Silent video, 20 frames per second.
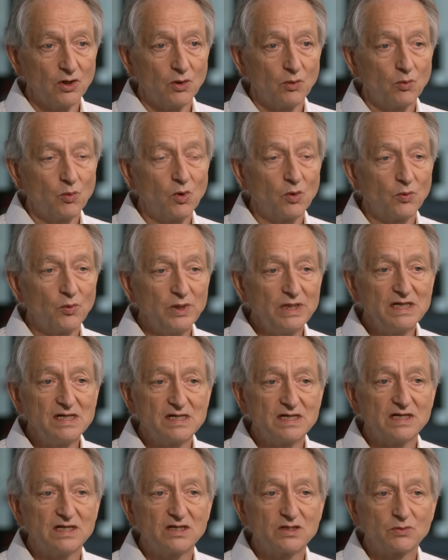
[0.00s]
What we
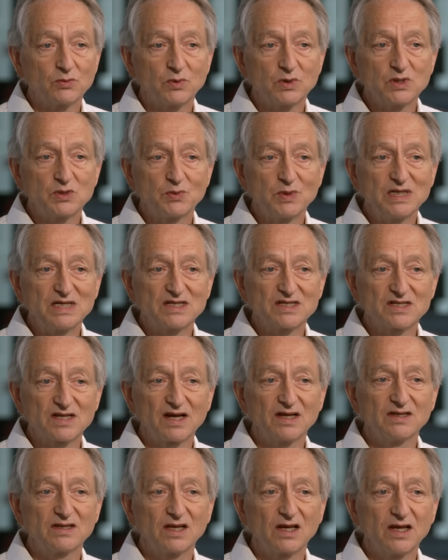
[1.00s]
did was we
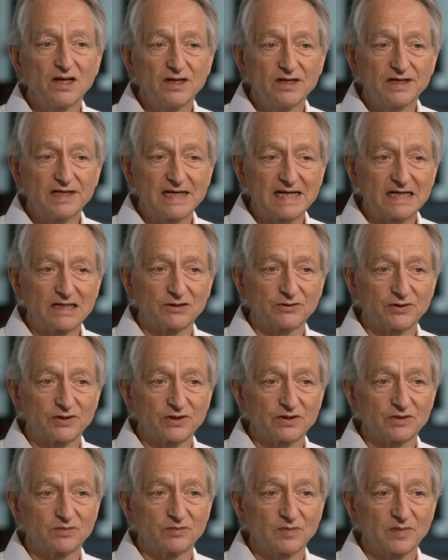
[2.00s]
designed the learning
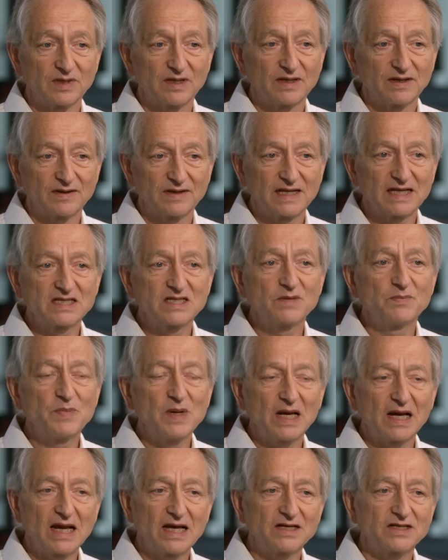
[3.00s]
algorithm. That's a
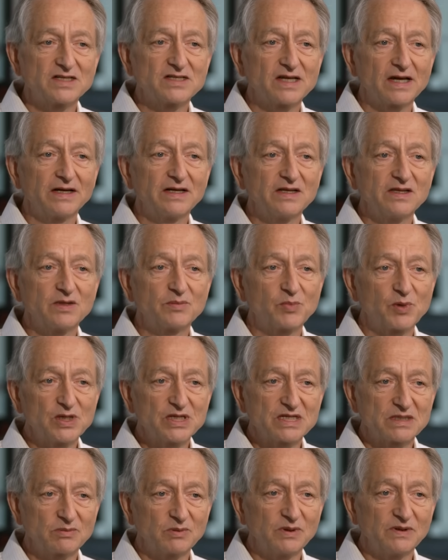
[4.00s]
bit like designing the
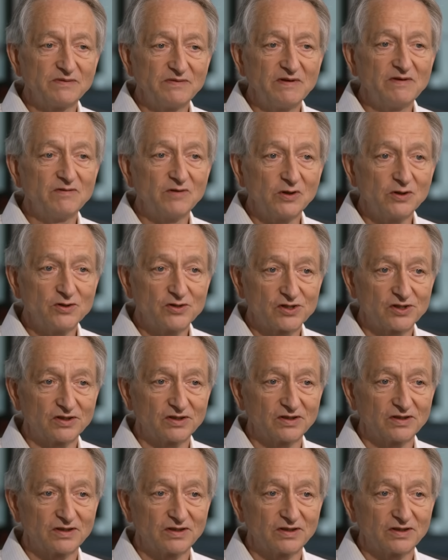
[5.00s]
principle of evolution.